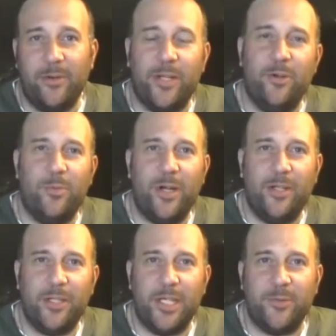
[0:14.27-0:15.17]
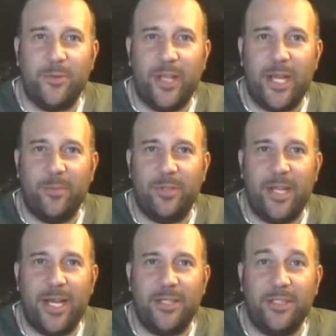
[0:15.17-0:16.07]
and I do apologize for that, but
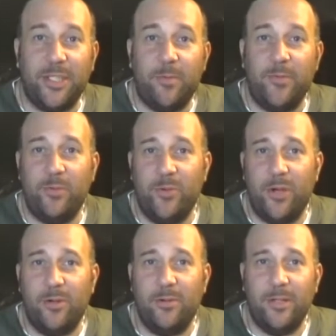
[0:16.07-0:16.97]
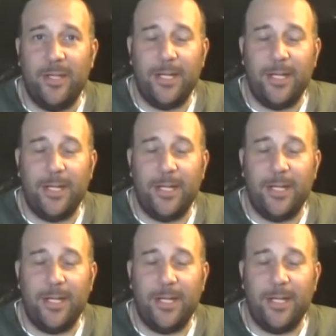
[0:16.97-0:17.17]
as some of you know,